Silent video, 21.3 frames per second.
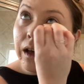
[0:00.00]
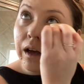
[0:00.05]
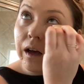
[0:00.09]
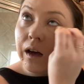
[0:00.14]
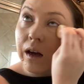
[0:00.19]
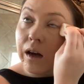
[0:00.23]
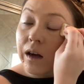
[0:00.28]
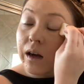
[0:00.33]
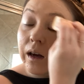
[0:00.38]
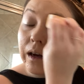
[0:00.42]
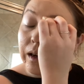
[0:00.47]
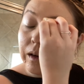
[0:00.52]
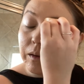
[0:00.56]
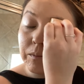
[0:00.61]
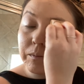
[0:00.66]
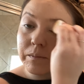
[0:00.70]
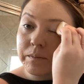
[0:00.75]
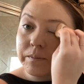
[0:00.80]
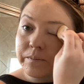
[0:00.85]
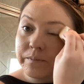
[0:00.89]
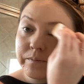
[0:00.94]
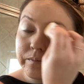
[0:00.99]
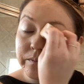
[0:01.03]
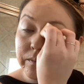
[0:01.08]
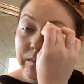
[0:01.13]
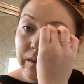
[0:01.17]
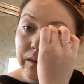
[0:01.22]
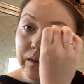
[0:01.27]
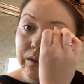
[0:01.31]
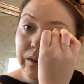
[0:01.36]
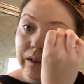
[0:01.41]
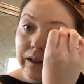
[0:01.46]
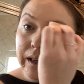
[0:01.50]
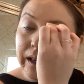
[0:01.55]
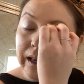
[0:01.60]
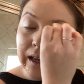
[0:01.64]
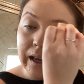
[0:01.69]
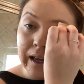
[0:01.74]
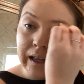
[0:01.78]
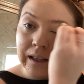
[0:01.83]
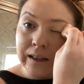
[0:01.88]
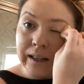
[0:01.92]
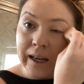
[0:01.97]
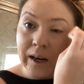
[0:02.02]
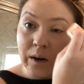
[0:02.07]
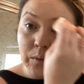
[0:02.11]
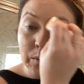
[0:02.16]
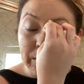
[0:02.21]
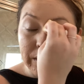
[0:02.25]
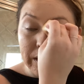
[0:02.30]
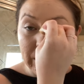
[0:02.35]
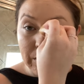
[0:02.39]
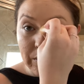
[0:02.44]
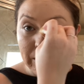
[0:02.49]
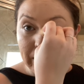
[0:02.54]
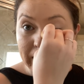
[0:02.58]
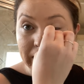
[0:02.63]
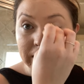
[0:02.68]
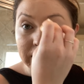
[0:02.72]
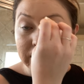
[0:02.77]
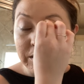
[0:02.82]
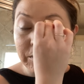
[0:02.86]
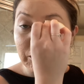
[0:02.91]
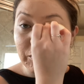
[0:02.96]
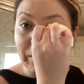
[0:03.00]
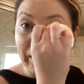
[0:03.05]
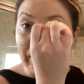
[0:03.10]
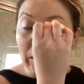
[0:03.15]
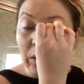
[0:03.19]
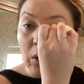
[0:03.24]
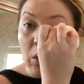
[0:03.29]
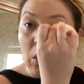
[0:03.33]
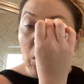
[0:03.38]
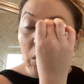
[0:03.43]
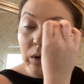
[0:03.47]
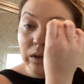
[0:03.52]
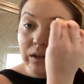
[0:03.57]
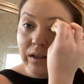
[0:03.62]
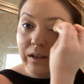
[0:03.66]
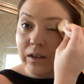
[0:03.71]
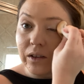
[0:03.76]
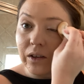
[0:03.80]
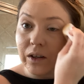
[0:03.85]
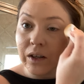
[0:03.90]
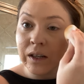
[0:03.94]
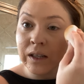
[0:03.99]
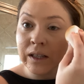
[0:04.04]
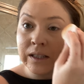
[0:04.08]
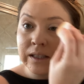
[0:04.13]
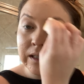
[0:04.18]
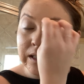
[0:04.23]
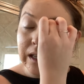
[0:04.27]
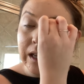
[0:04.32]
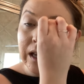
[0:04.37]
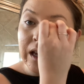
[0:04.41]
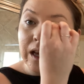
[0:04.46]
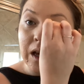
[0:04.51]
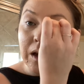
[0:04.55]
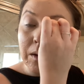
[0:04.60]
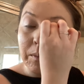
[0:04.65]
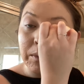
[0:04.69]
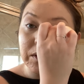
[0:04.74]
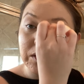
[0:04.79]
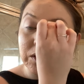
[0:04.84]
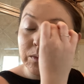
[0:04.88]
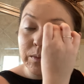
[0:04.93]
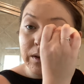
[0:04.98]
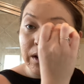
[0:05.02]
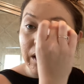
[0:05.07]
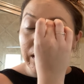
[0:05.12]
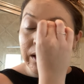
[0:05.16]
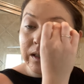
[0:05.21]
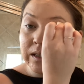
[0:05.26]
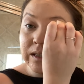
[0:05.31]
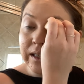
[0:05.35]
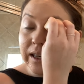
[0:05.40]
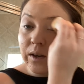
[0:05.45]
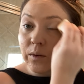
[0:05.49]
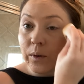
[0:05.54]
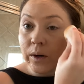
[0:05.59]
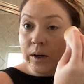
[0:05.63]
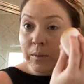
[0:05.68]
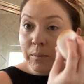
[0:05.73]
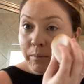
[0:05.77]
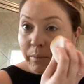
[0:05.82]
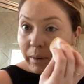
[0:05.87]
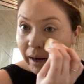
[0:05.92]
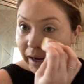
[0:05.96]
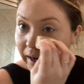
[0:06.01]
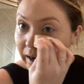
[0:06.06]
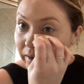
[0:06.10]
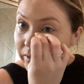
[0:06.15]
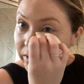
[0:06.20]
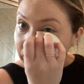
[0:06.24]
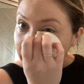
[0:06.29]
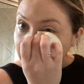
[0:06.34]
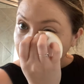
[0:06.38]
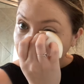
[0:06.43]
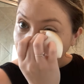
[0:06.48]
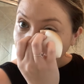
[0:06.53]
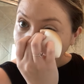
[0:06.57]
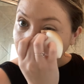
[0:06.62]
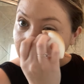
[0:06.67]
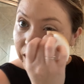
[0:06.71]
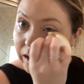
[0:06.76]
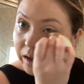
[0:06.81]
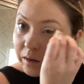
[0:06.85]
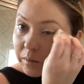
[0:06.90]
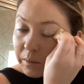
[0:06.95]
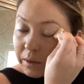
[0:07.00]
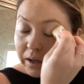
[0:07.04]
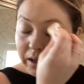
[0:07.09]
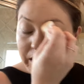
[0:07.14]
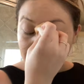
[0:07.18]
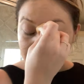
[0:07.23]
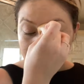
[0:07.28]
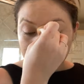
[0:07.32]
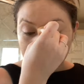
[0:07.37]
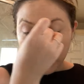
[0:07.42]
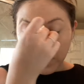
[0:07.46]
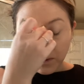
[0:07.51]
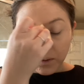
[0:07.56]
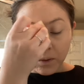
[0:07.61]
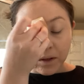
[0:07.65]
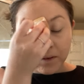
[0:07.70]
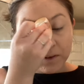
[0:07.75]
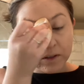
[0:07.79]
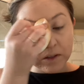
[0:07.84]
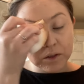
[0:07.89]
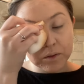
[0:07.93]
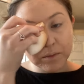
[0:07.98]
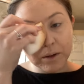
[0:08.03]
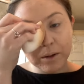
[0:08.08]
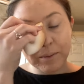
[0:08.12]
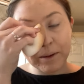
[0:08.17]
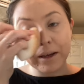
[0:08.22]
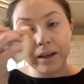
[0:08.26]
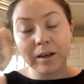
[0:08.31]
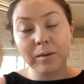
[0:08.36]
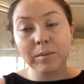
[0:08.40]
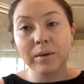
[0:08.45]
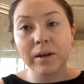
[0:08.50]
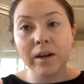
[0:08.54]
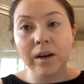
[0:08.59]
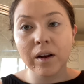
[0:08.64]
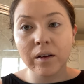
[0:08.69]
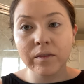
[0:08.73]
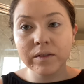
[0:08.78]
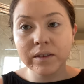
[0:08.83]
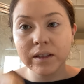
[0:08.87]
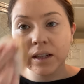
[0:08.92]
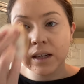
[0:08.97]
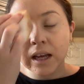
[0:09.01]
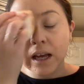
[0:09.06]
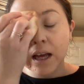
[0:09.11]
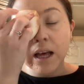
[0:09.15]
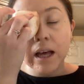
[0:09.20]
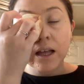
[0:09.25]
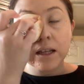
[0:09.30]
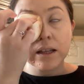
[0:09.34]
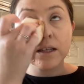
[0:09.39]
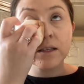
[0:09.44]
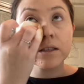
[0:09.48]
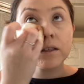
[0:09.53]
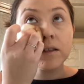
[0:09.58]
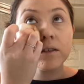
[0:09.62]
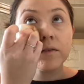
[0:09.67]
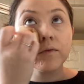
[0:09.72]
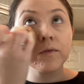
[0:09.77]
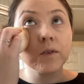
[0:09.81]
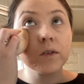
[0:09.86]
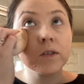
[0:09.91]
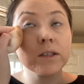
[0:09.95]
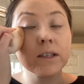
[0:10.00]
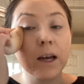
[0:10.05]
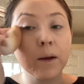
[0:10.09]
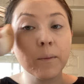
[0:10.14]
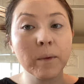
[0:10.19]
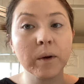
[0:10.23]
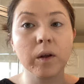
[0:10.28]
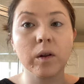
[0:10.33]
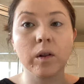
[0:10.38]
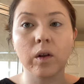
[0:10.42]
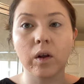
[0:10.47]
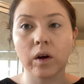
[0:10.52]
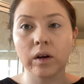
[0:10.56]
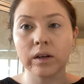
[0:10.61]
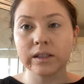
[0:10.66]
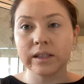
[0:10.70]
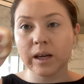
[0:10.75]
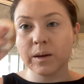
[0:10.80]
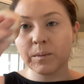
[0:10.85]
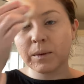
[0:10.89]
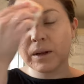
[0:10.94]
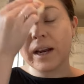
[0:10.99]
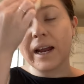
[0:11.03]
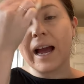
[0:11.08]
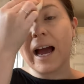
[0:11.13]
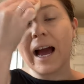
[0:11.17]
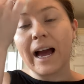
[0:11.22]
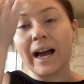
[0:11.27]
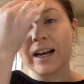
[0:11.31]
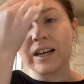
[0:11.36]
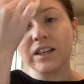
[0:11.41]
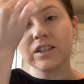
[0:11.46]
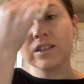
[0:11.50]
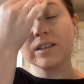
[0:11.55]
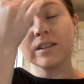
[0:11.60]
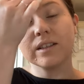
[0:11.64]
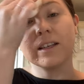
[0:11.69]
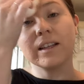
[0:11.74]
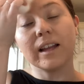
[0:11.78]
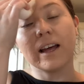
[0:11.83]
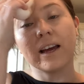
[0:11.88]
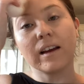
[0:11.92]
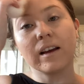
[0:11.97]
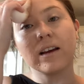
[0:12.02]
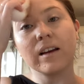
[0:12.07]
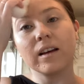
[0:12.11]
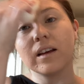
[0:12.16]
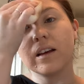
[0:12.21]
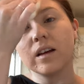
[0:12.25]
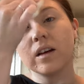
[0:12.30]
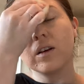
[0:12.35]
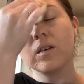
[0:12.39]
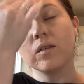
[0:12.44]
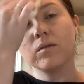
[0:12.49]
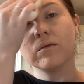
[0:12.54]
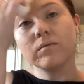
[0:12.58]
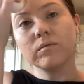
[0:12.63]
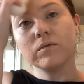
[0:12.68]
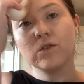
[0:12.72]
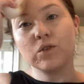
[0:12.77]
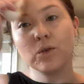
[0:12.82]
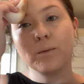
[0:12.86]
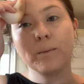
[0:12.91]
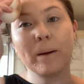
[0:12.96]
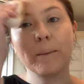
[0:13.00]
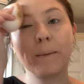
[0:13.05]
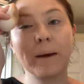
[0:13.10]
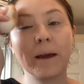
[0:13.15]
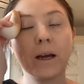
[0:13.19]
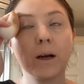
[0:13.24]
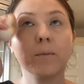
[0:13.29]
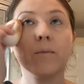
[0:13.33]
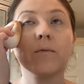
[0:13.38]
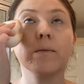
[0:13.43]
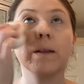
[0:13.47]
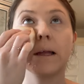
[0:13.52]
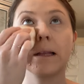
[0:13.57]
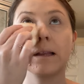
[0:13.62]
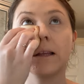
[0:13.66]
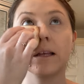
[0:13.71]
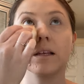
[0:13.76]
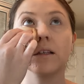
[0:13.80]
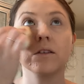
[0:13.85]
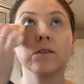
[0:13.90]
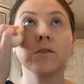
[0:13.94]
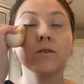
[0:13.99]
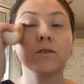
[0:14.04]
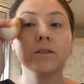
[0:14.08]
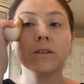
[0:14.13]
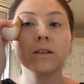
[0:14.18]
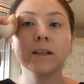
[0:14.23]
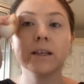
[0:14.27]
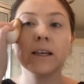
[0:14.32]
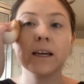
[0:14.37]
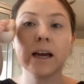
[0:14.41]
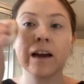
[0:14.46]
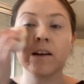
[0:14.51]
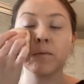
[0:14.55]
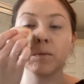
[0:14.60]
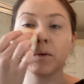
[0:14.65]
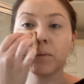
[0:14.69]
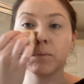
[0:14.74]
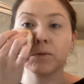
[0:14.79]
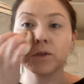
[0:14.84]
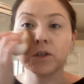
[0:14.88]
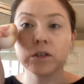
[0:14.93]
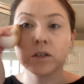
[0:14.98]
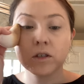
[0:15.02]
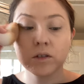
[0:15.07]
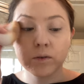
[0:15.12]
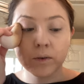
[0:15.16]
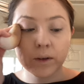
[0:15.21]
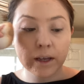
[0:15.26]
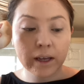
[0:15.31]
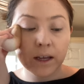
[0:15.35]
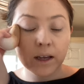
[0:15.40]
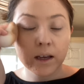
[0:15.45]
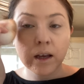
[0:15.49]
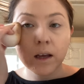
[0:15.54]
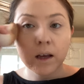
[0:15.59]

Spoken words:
and like recreate some of my old looks. But to be honest, I don't want to buy everything because I don't even do my makeup that often. This is the first time in a long time that I actually like do my makeup like this. Usually I've been just doing